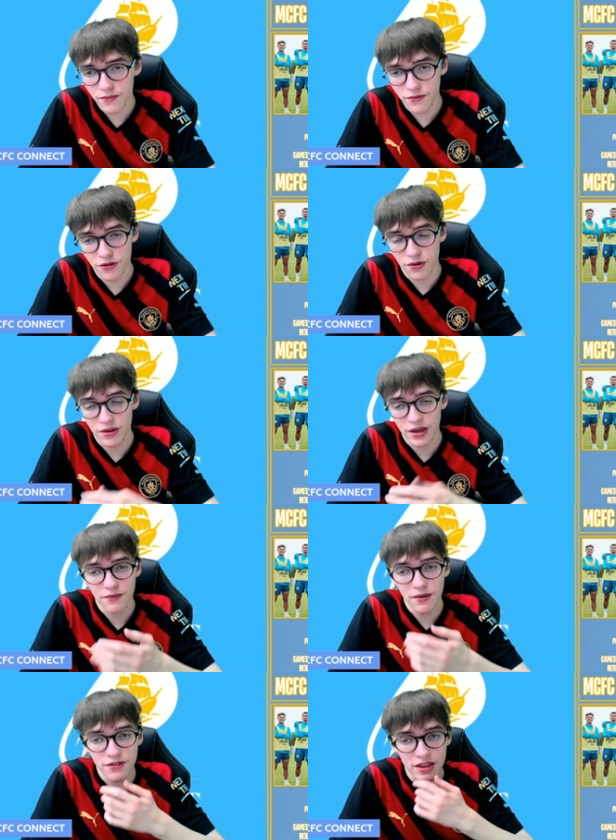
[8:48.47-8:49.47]
so yeah,
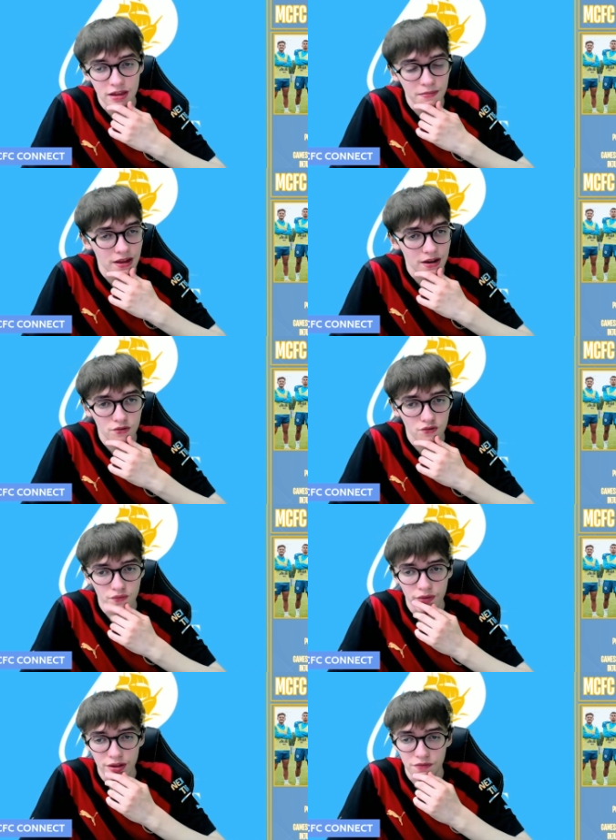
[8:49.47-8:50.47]
with City he played
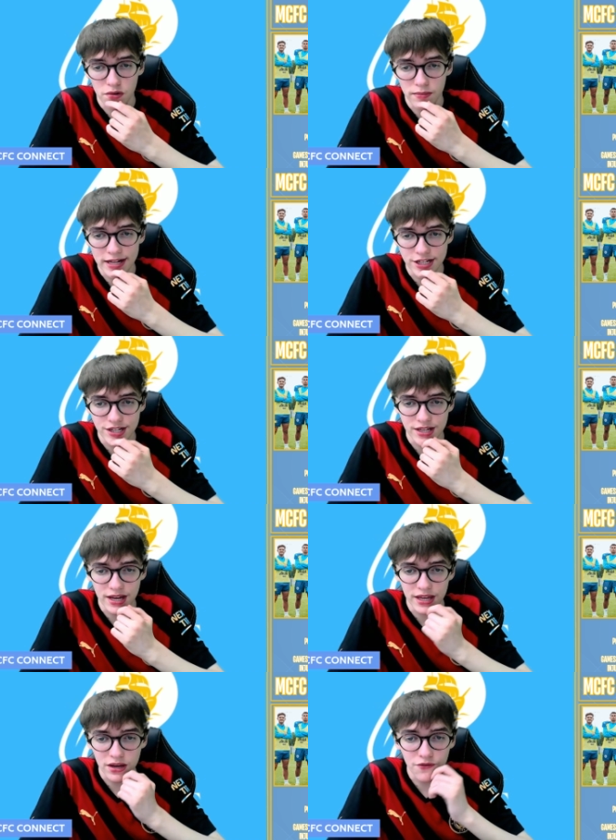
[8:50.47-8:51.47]
154 matches
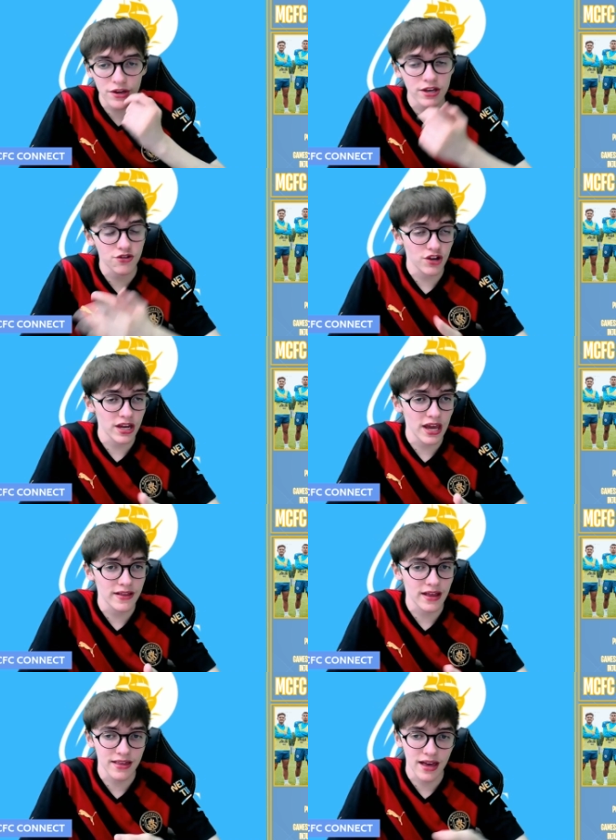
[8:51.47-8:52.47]
and he got 30 GNA in
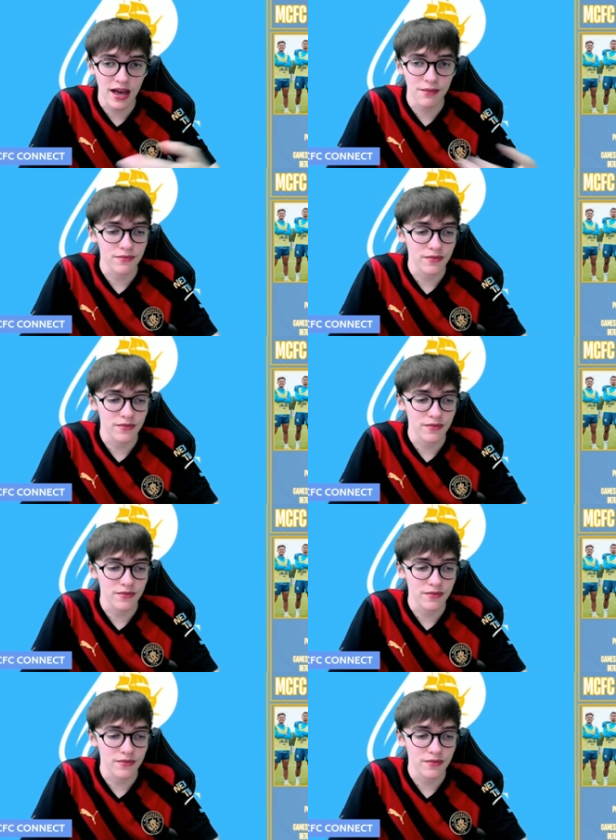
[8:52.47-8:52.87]
that time.